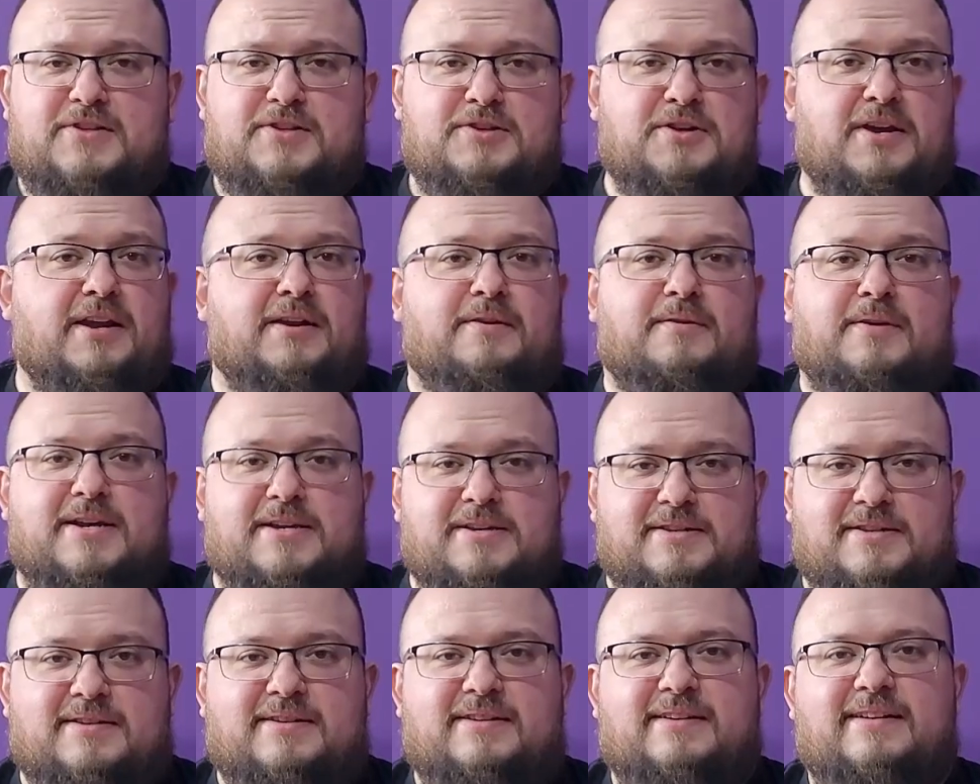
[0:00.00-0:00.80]

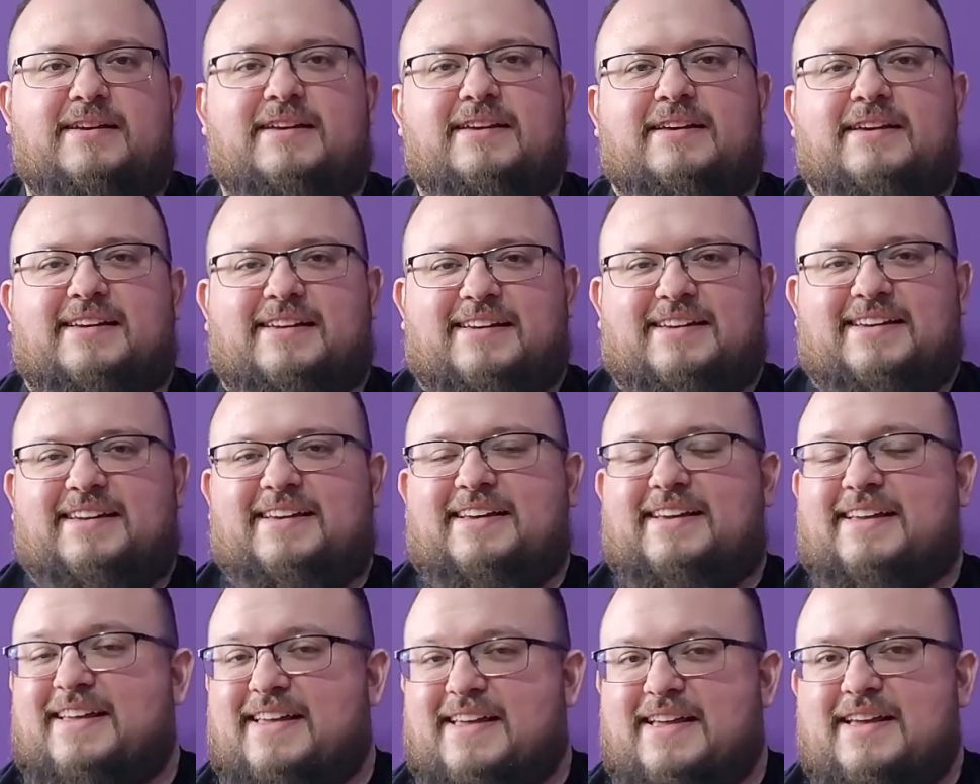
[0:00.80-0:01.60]
Anyways,
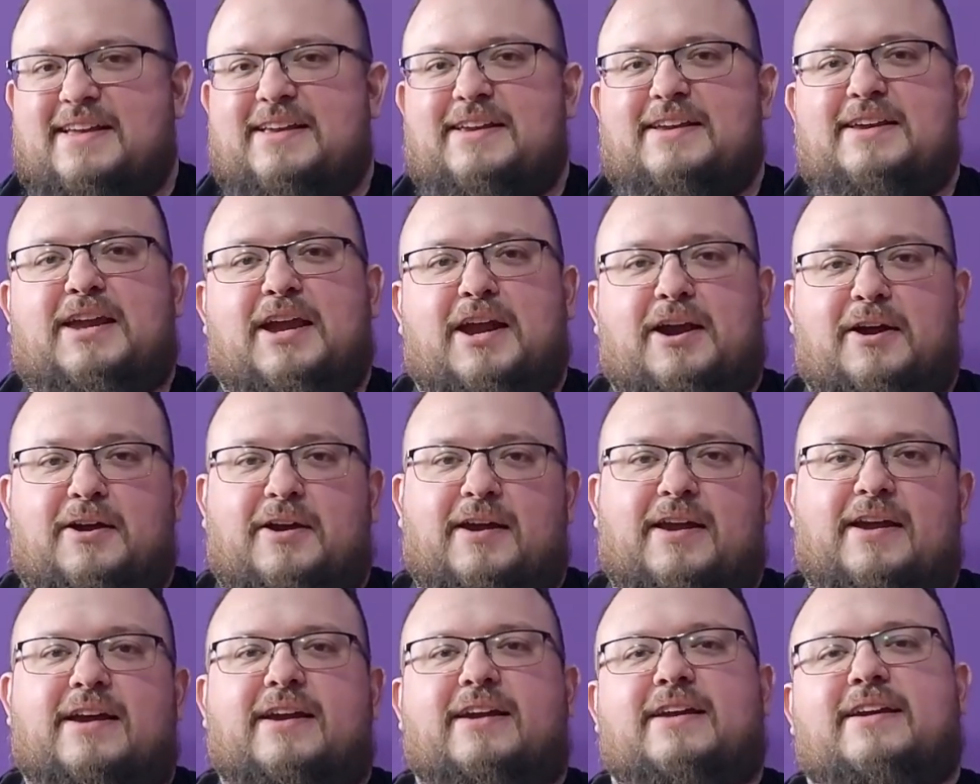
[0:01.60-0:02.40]

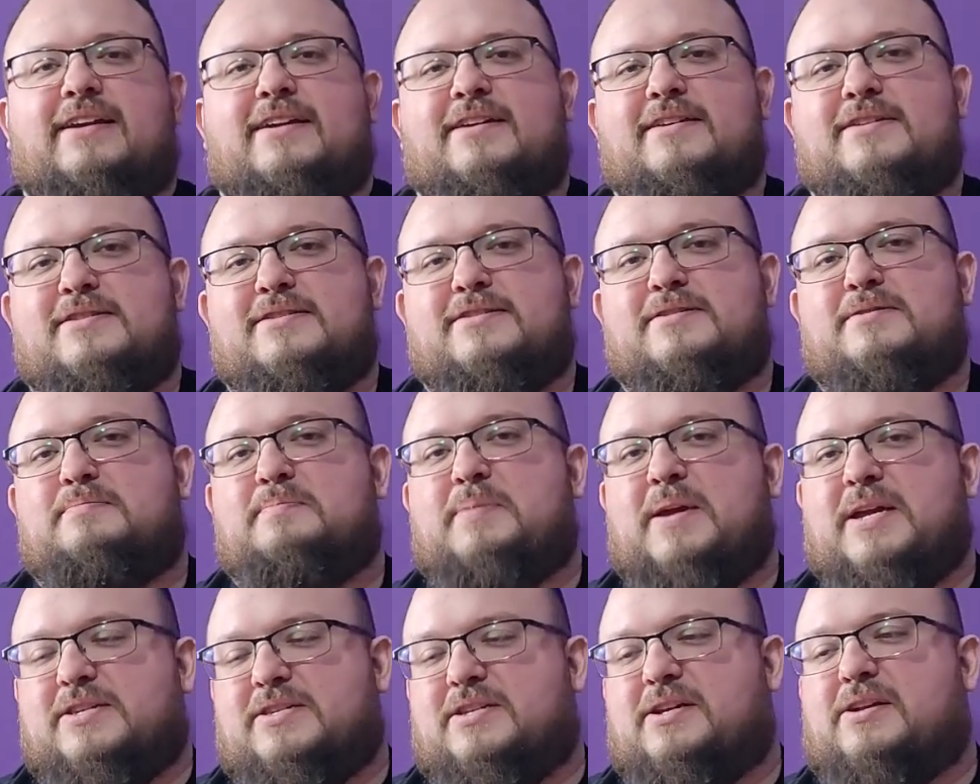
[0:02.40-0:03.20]
carrying is
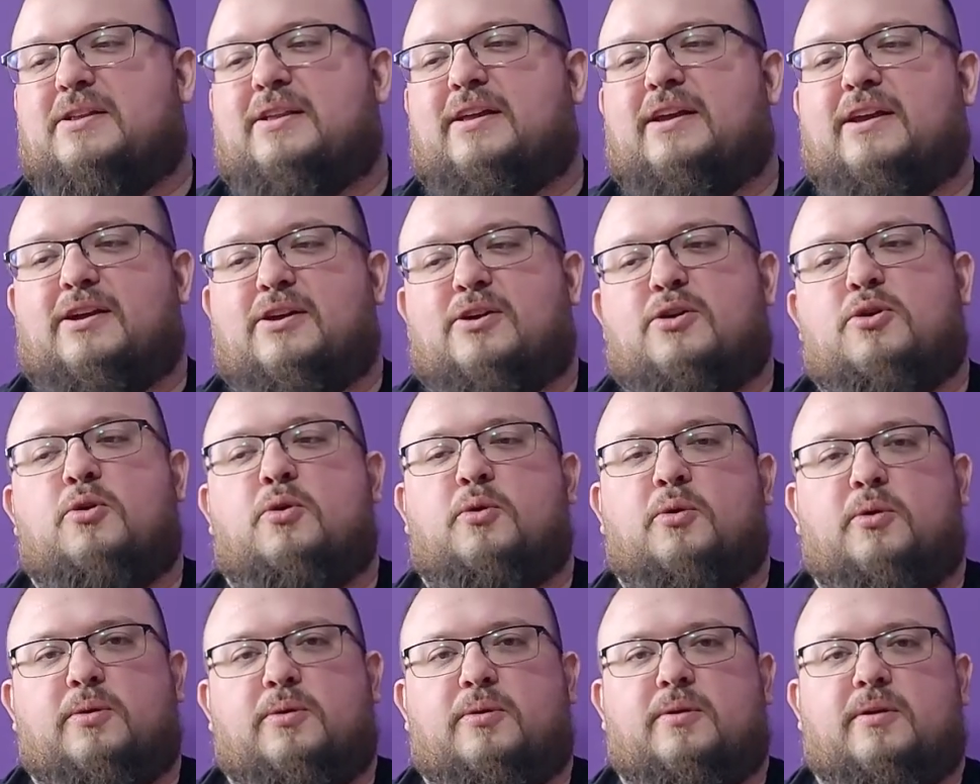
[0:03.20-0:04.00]
basically a
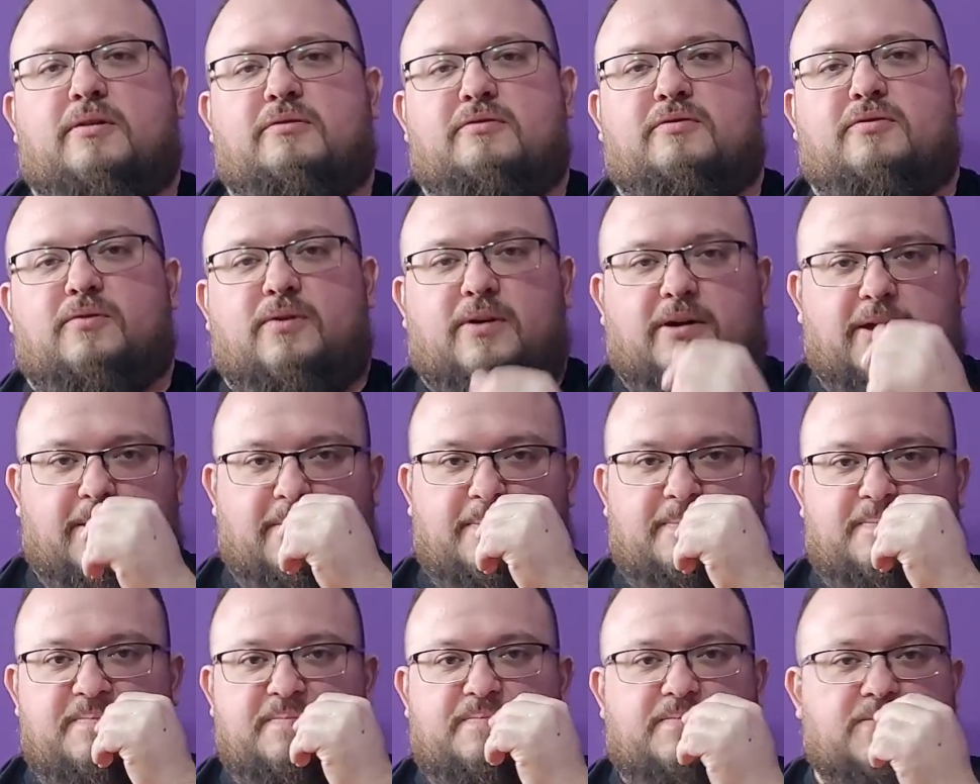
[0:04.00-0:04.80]
quarter of
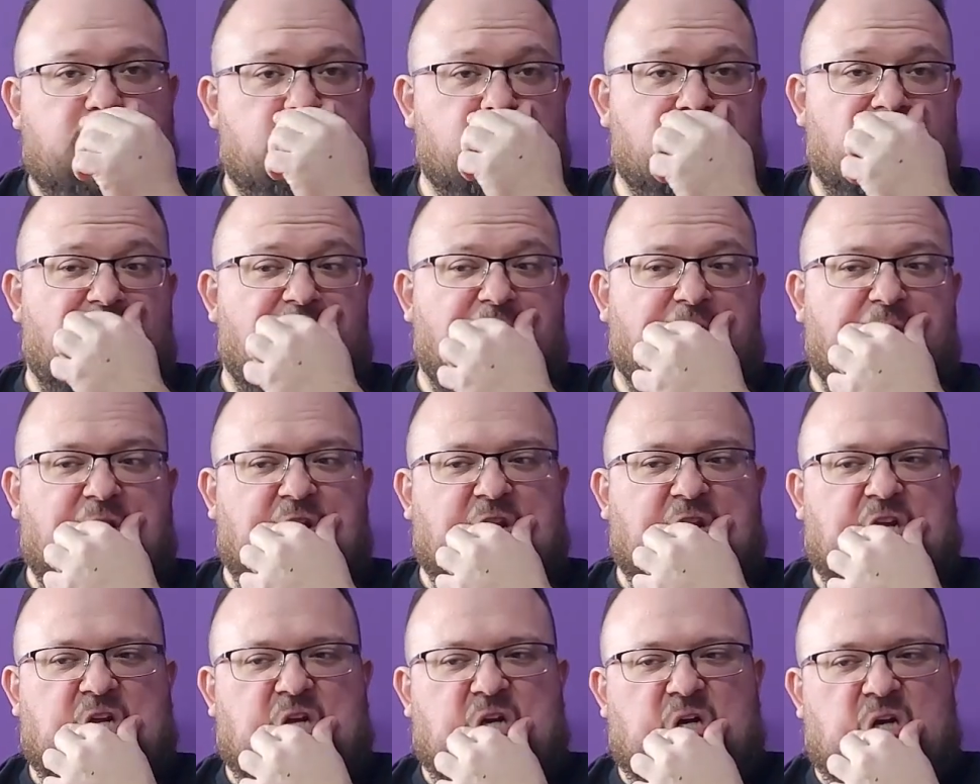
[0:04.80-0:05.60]
what
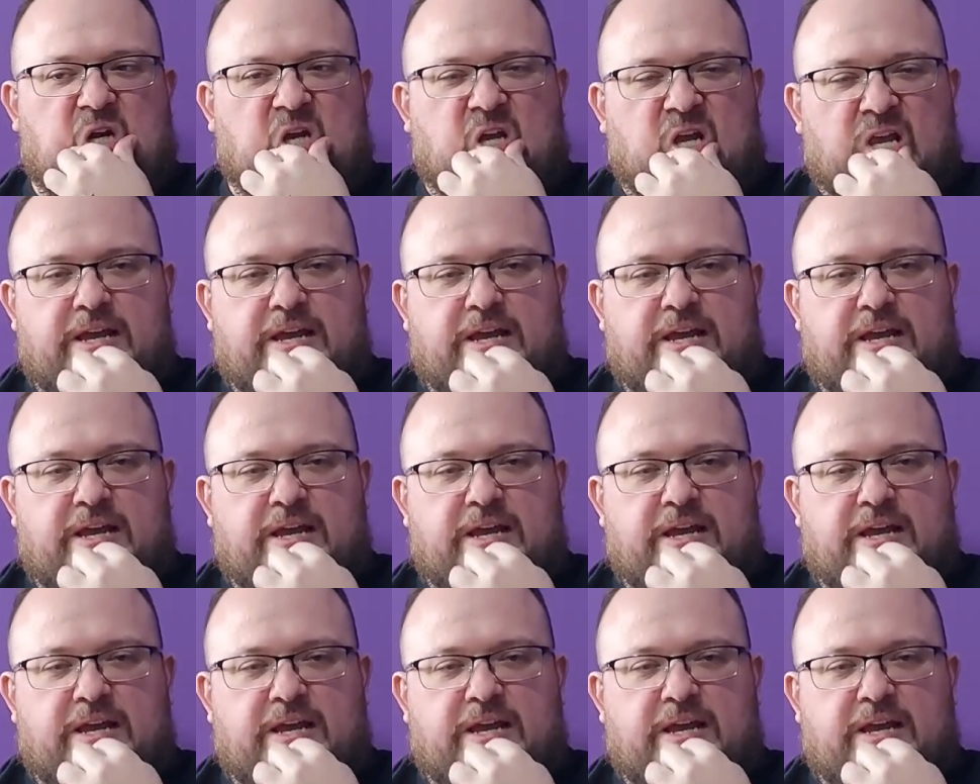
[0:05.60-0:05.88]
strongmen do.